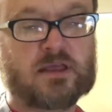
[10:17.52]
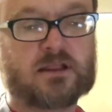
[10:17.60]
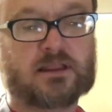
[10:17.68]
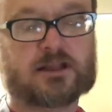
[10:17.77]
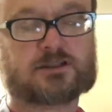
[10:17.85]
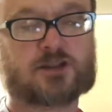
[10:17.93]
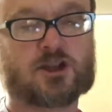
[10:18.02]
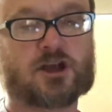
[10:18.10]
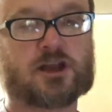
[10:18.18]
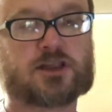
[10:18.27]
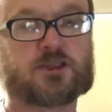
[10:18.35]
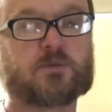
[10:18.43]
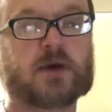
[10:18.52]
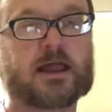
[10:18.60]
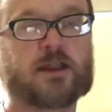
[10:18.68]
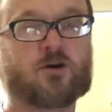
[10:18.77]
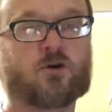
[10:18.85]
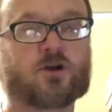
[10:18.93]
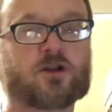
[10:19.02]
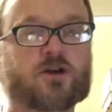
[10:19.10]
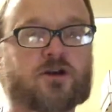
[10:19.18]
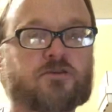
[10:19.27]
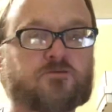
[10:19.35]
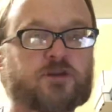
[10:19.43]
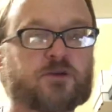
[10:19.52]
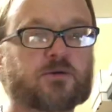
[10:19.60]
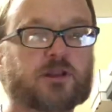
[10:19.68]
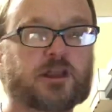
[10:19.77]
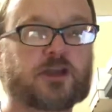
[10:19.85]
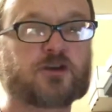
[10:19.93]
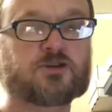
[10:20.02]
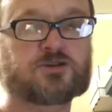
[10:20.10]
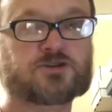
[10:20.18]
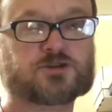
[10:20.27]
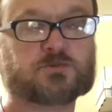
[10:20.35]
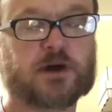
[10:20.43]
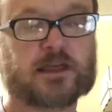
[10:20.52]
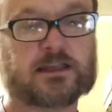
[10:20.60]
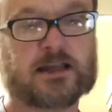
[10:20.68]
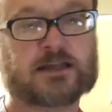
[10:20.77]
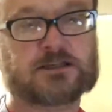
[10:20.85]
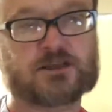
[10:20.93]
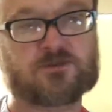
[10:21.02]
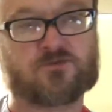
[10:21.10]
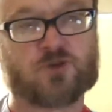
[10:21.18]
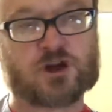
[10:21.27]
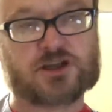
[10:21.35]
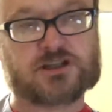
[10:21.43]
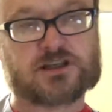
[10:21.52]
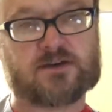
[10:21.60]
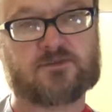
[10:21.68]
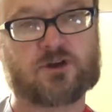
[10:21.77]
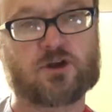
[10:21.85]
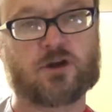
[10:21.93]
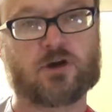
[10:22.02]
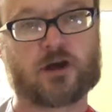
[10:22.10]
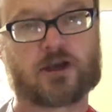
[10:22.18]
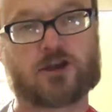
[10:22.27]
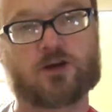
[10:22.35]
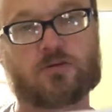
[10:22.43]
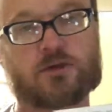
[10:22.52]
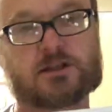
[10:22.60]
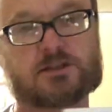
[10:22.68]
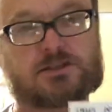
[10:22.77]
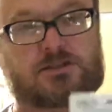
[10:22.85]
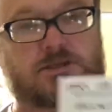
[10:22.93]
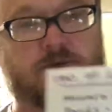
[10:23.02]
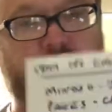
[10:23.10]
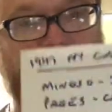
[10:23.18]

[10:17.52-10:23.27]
Let's look at the batting order frequently used by the 1947 New York Cubans.